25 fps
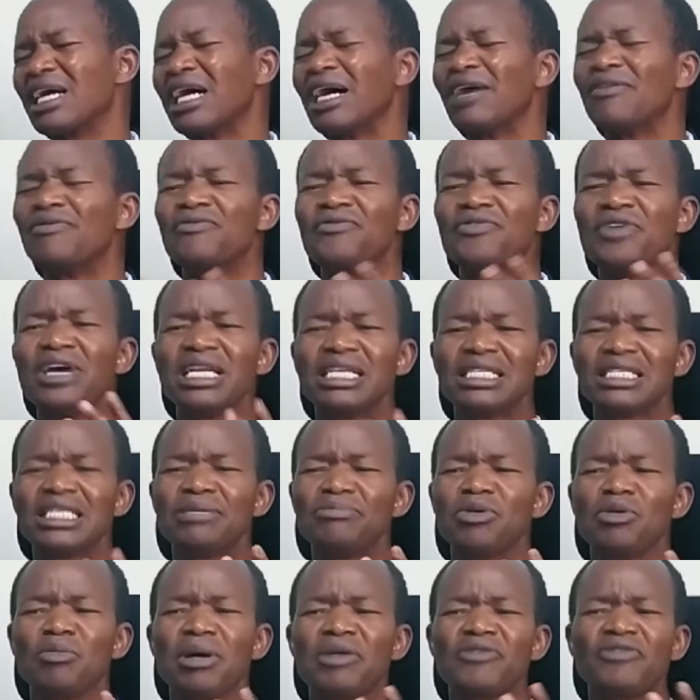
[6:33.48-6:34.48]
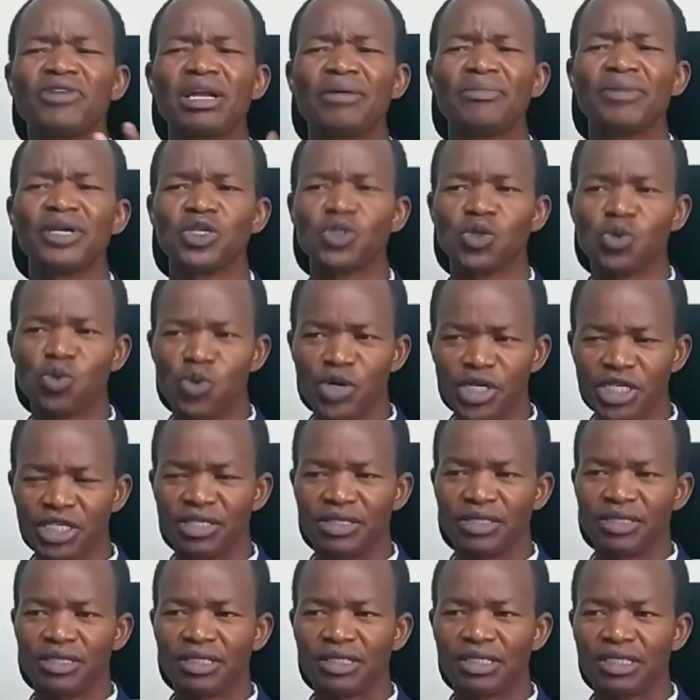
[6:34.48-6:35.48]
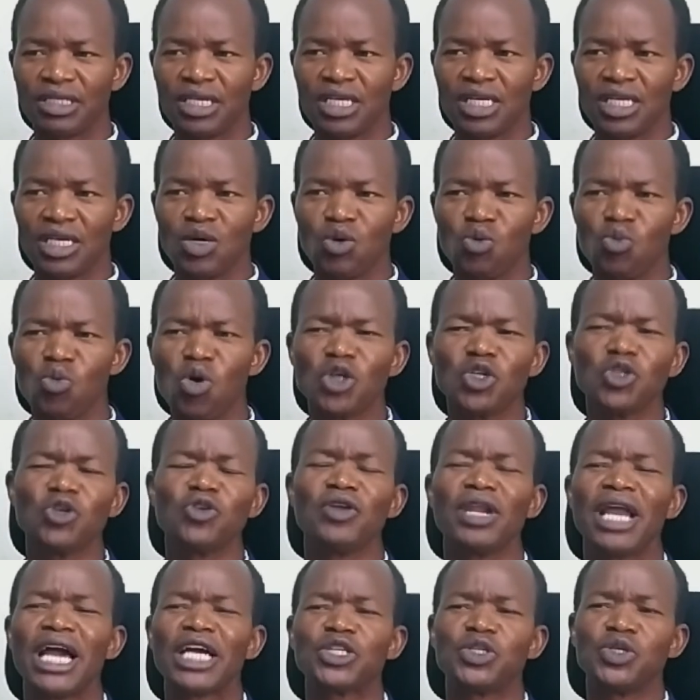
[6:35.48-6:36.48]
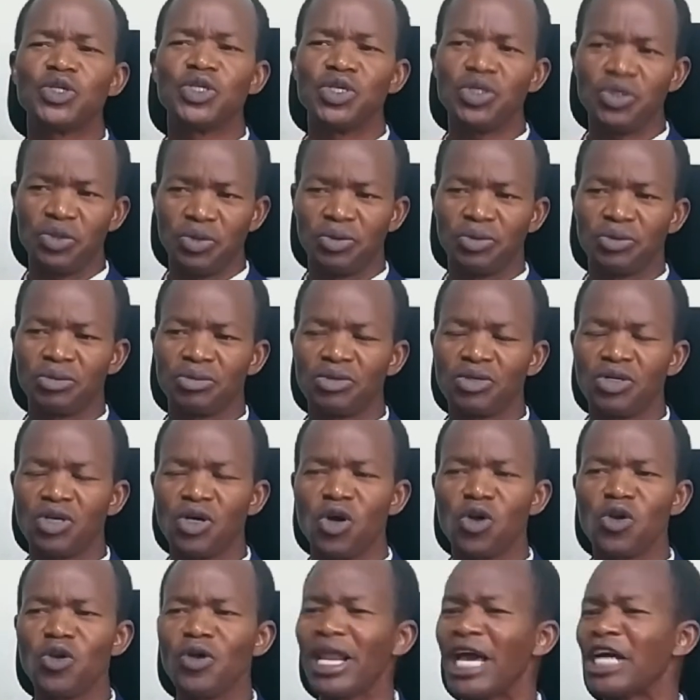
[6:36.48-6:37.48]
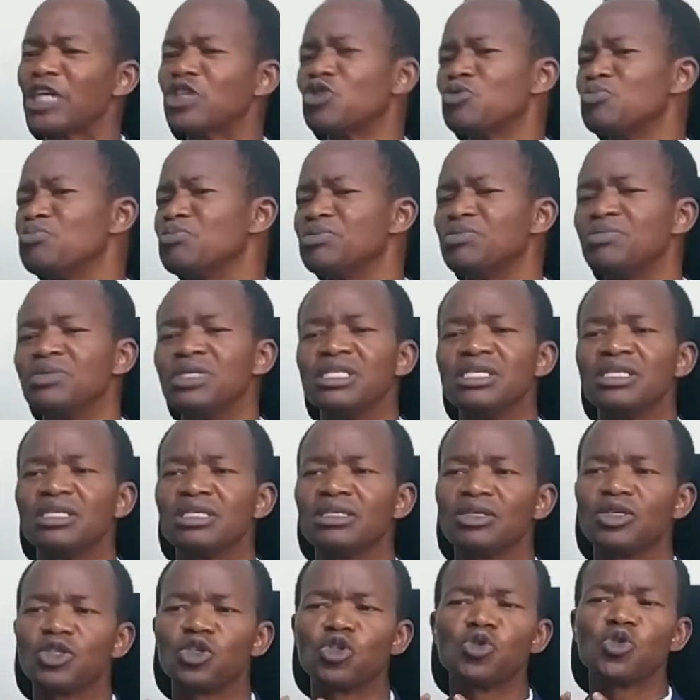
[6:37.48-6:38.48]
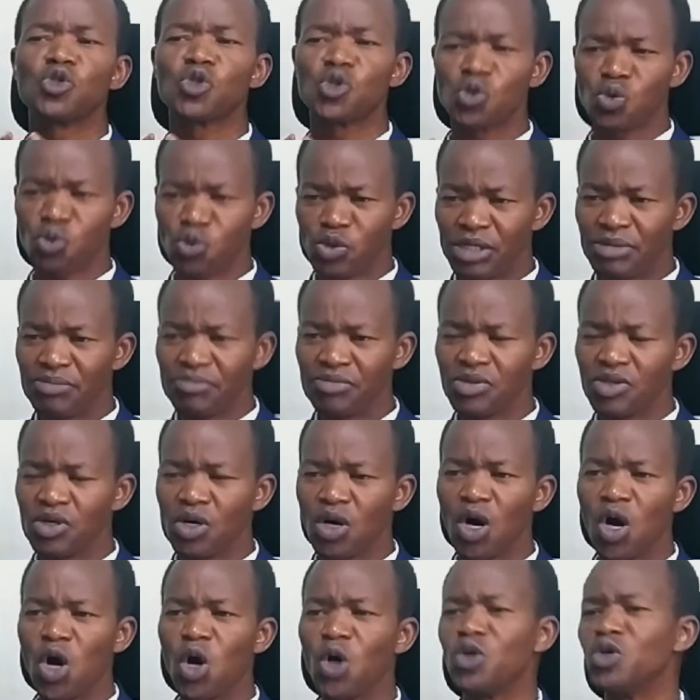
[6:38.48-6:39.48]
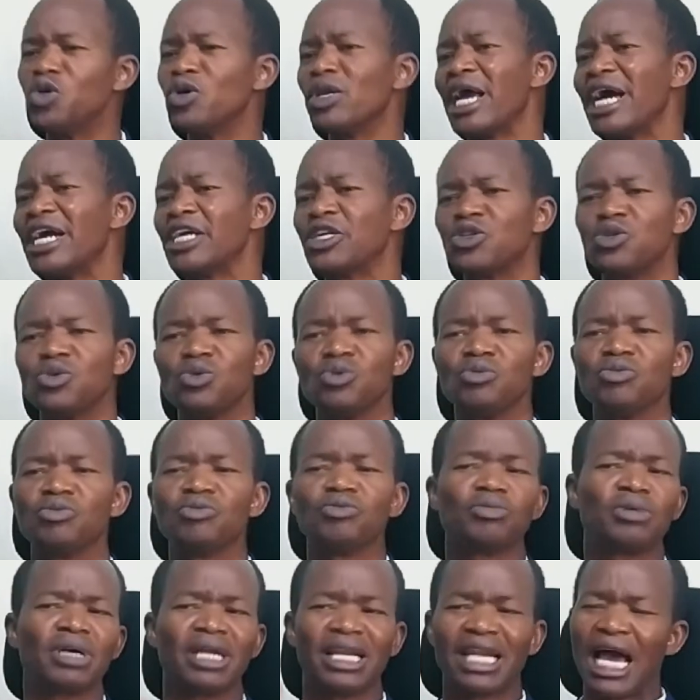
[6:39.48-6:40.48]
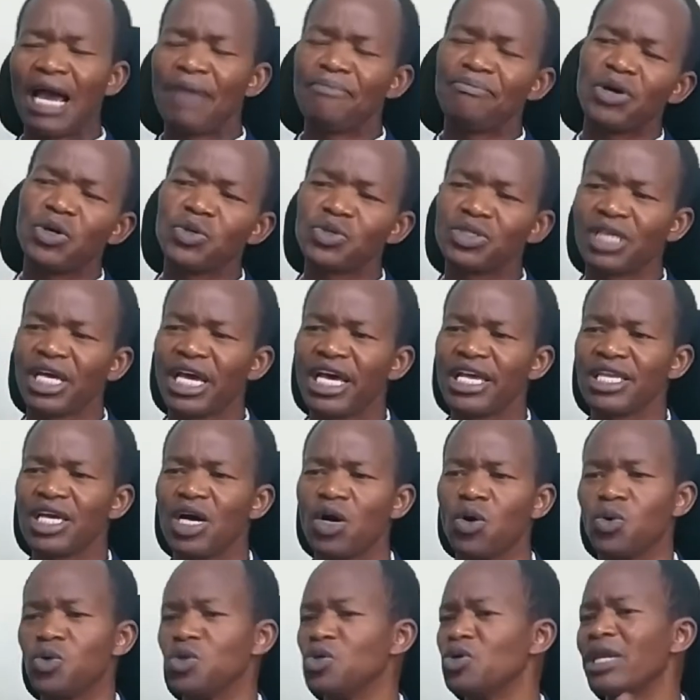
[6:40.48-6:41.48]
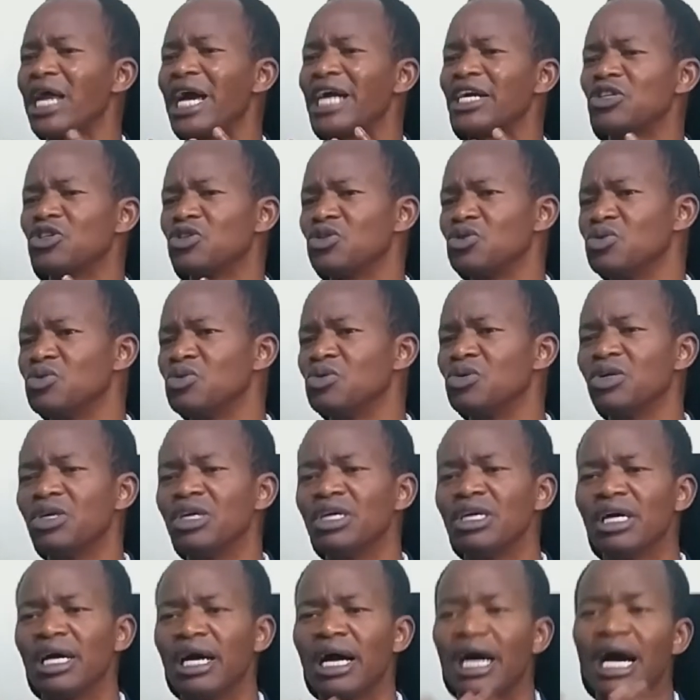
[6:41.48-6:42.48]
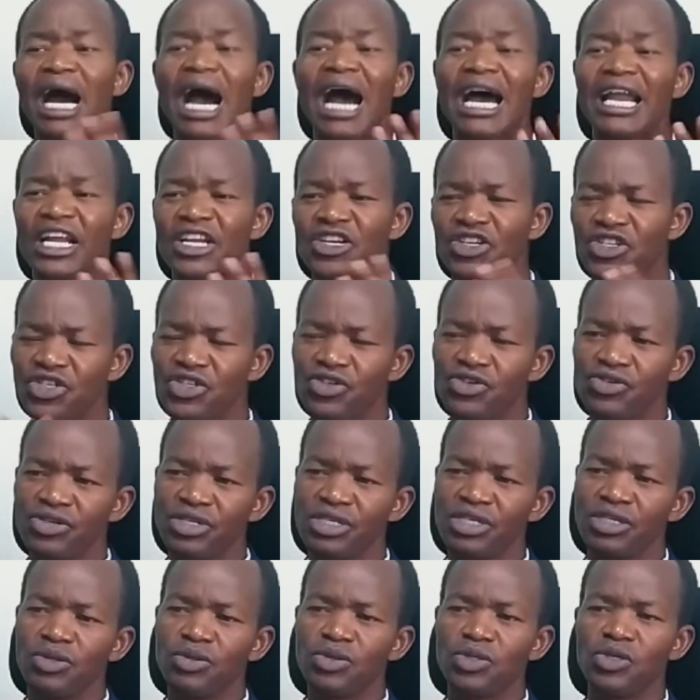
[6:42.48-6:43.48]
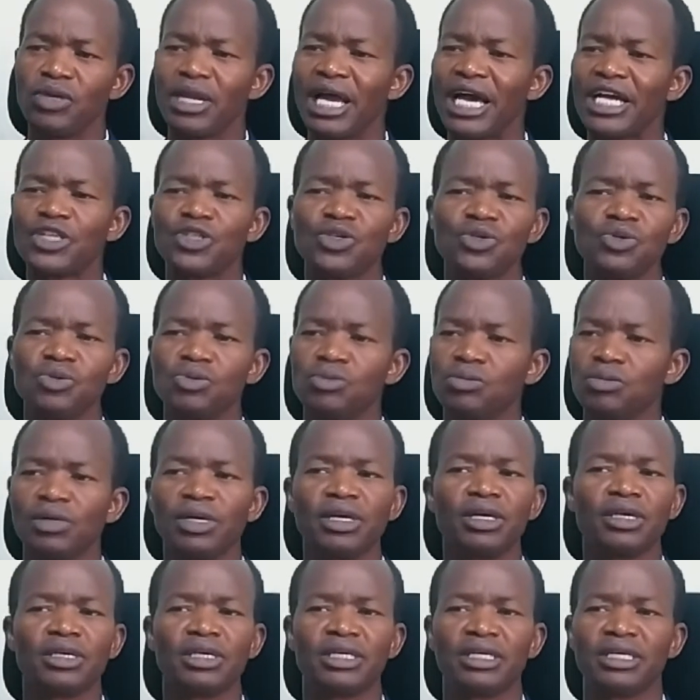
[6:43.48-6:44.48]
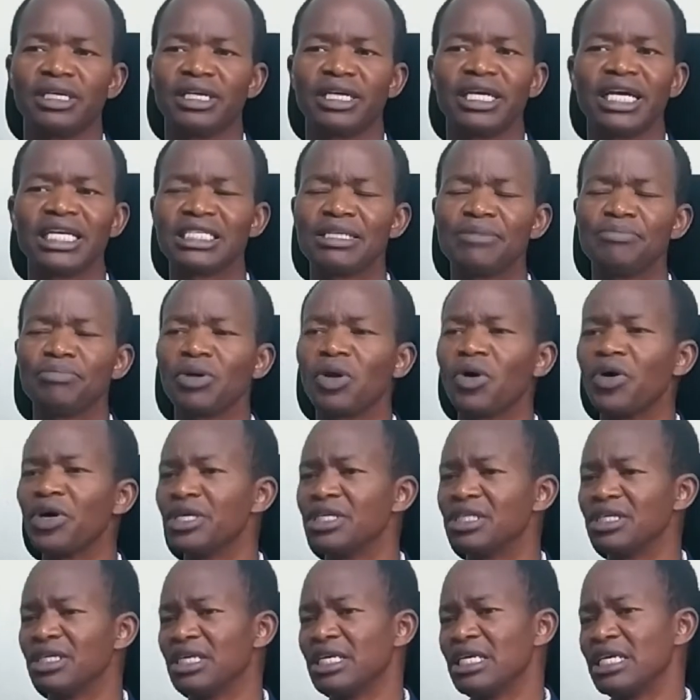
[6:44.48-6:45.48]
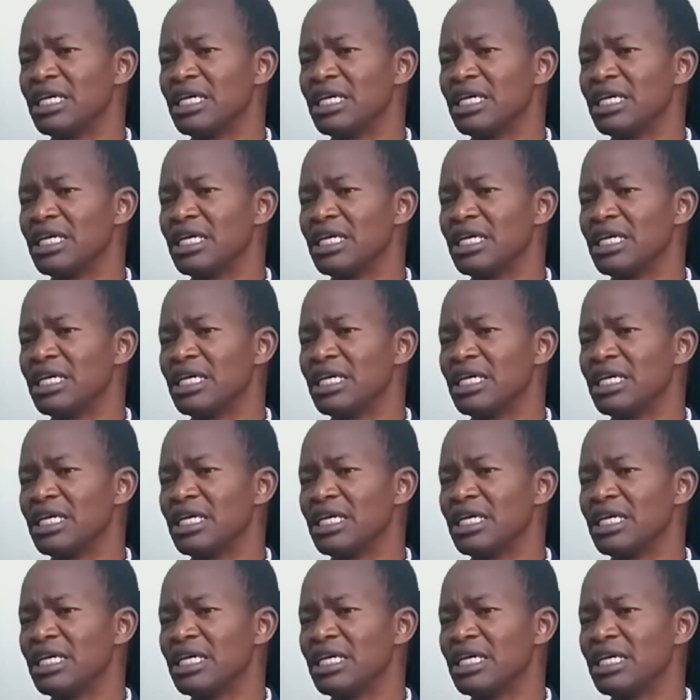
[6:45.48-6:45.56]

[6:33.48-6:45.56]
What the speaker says: A very simple but fundamental question. What would you like to do? Would you like to swim? Would you like to climb Mount Kenya? Would you like to earn a degree? Would you like to get employed?